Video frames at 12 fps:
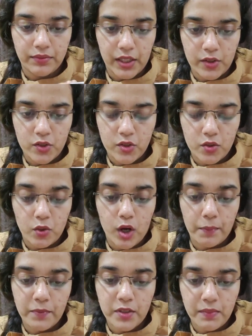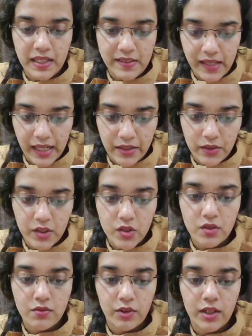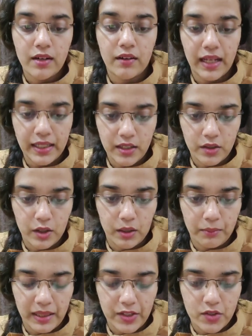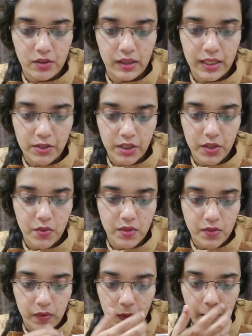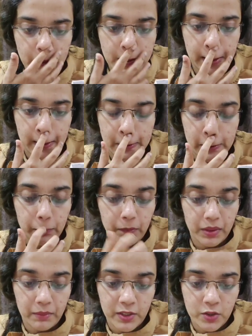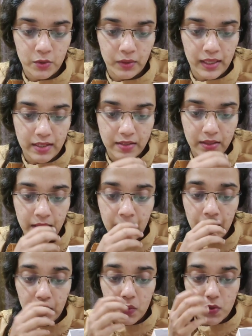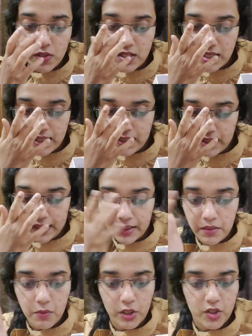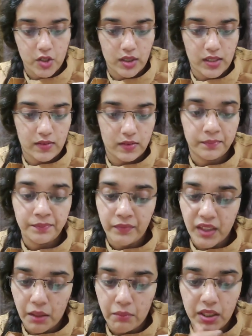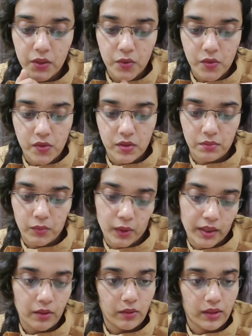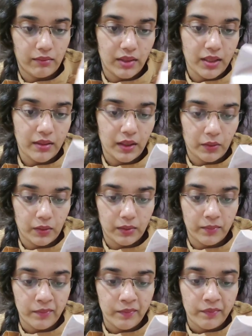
function to optimize hydration for a radiant complexion. It reduces all signs of premature aging. Use it daily like a moisturizer. Can be used morning or evening and all.